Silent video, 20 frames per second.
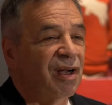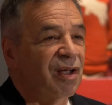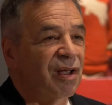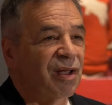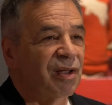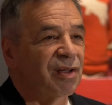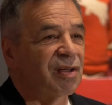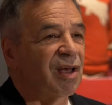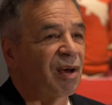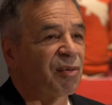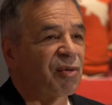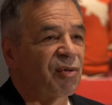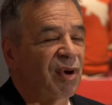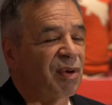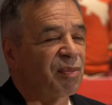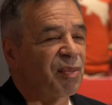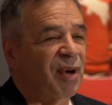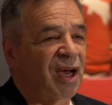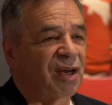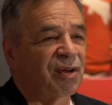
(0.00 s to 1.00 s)
It comes
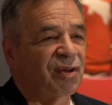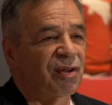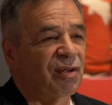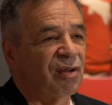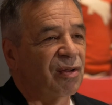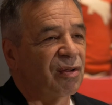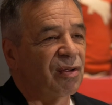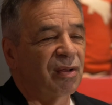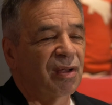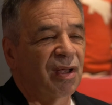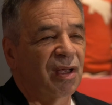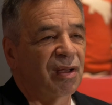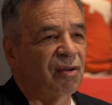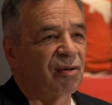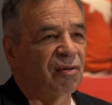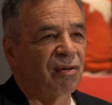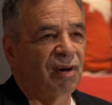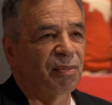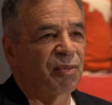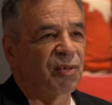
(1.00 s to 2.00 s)
right back to you and, you and
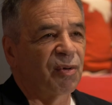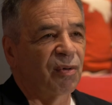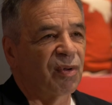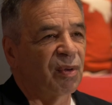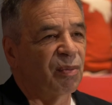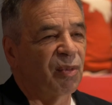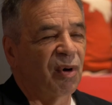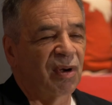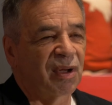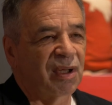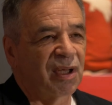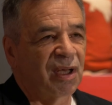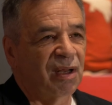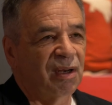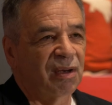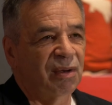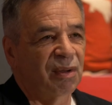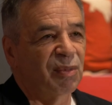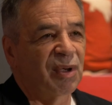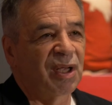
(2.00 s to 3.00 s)
you're up throwing the ball
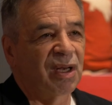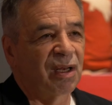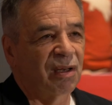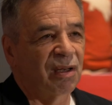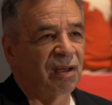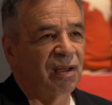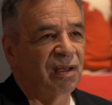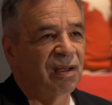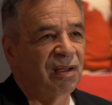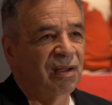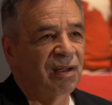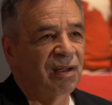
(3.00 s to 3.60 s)
again immediately